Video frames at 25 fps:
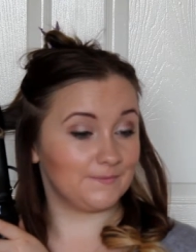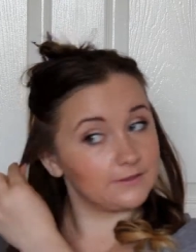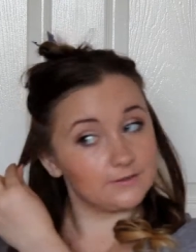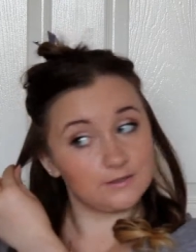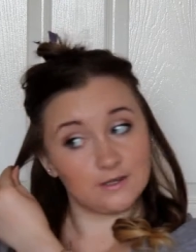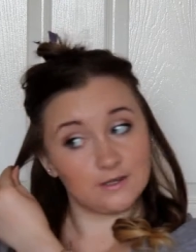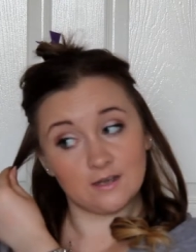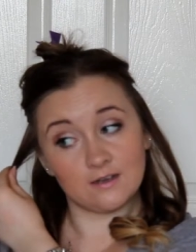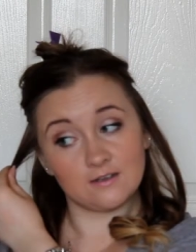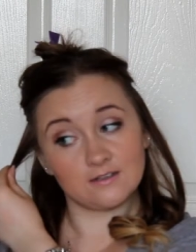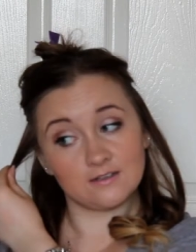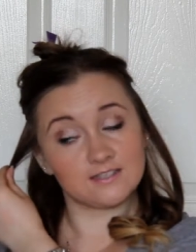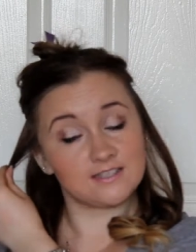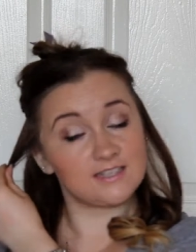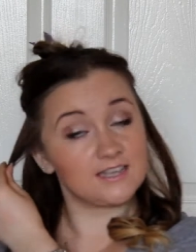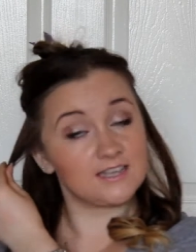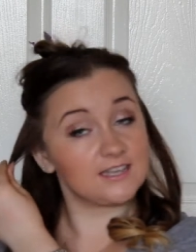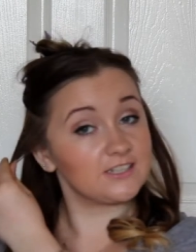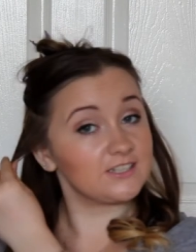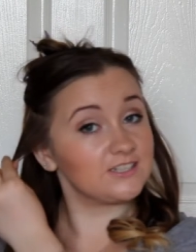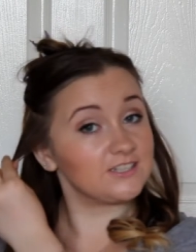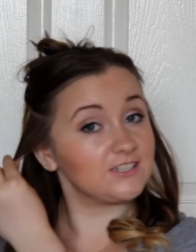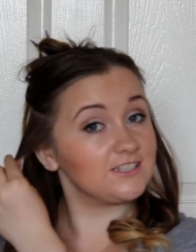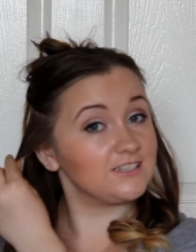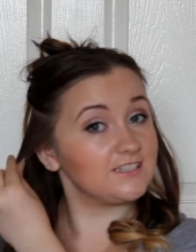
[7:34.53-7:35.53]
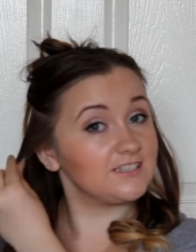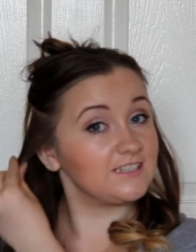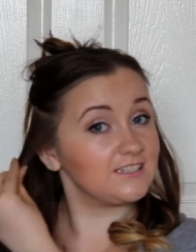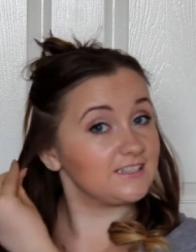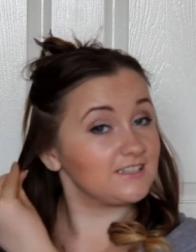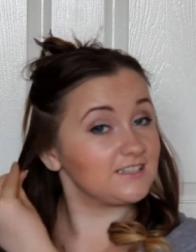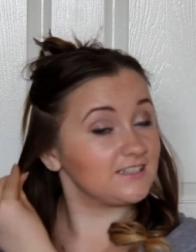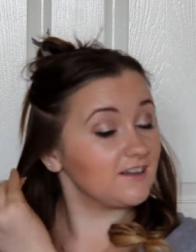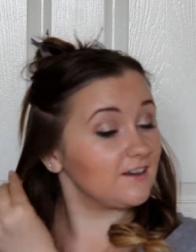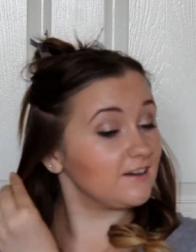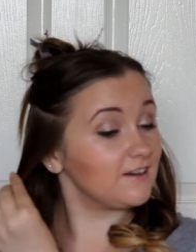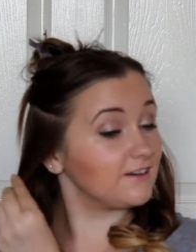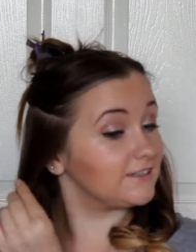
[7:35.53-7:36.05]
So last section this
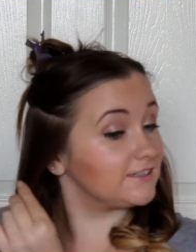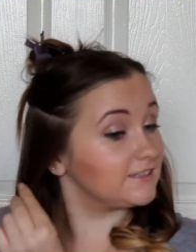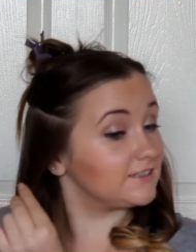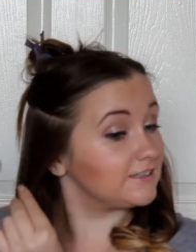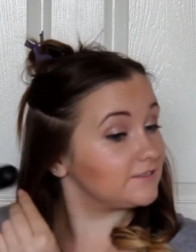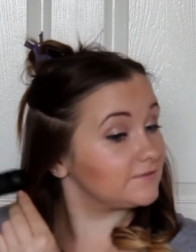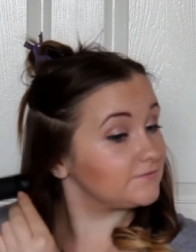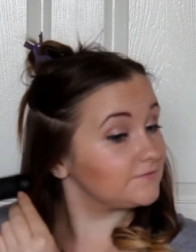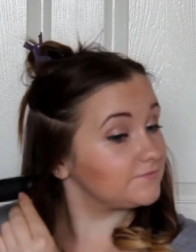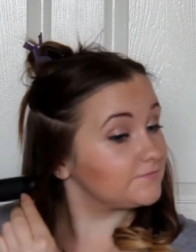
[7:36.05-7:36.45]
side.